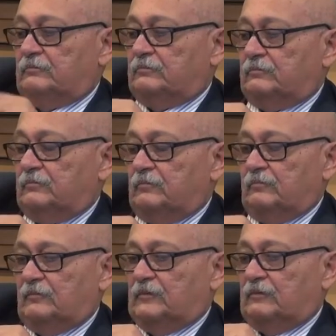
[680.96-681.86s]

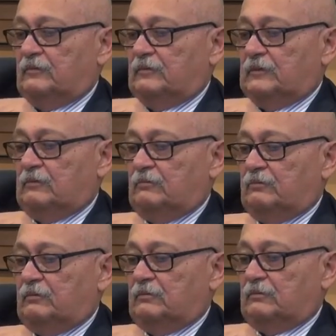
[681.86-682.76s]

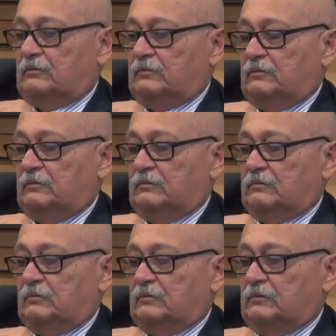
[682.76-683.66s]

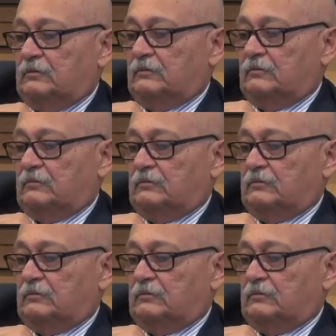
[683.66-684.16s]
Nobody speaks.